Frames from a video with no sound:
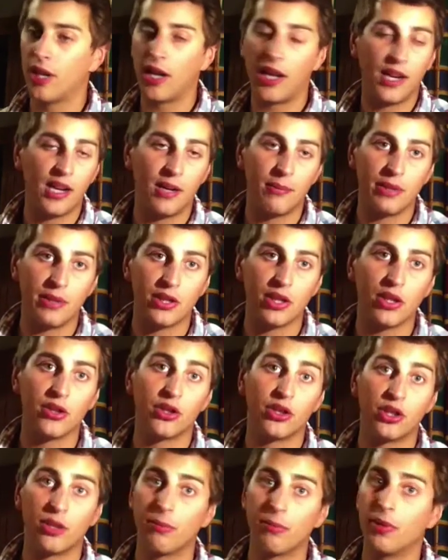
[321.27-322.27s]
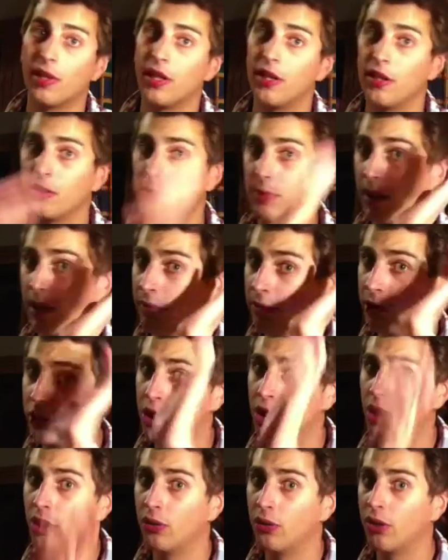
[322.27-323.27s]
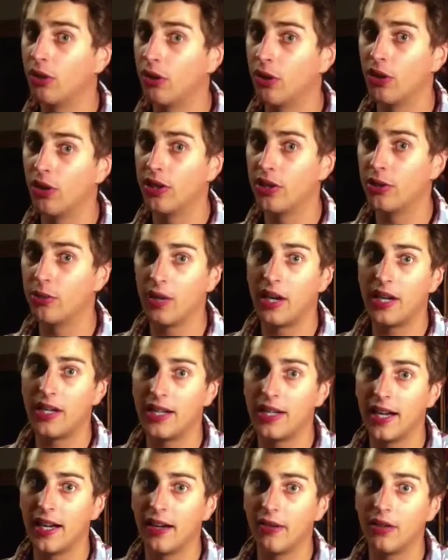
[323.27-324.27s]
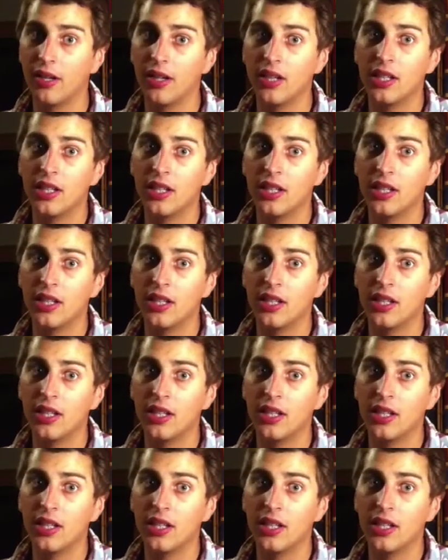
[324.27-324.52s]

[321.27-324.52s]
an enemy soldier jumping in and just being able to shoot his way down.